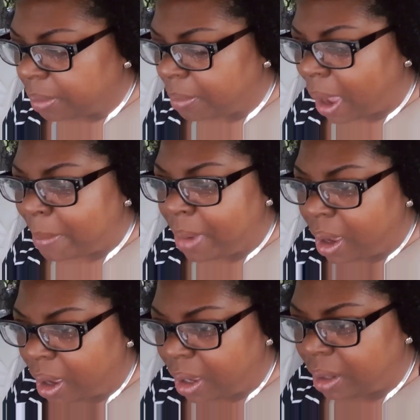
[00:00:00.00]
my
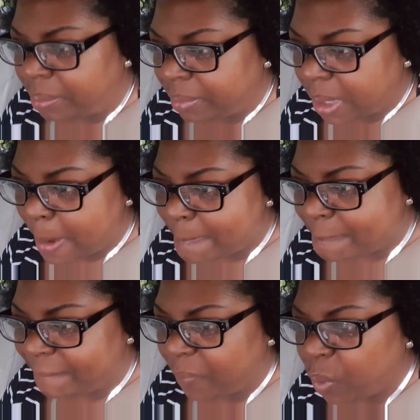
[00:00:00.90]

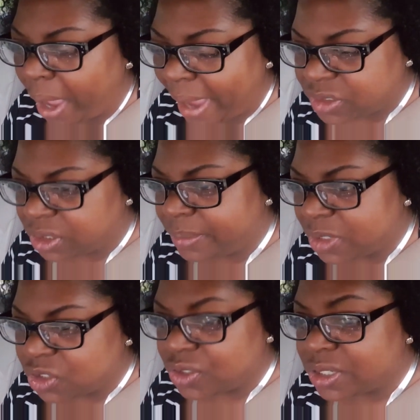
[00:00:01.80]
mom, well actually
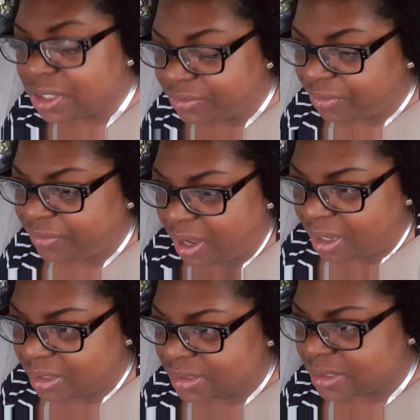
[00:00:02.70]
Mr. Silver
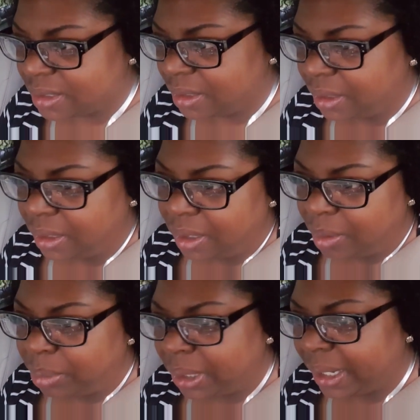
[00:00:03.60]
Fox
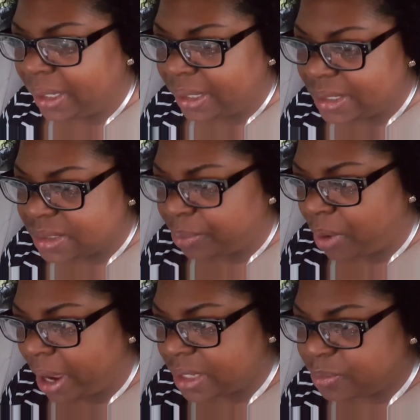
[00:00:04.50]
planned a
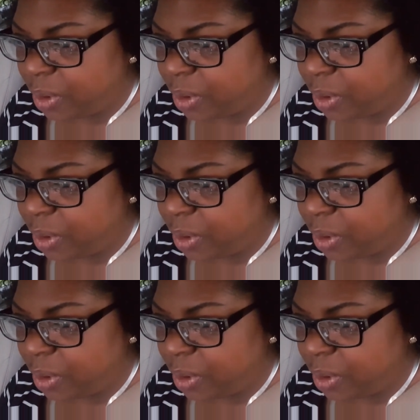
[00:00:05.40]
surprise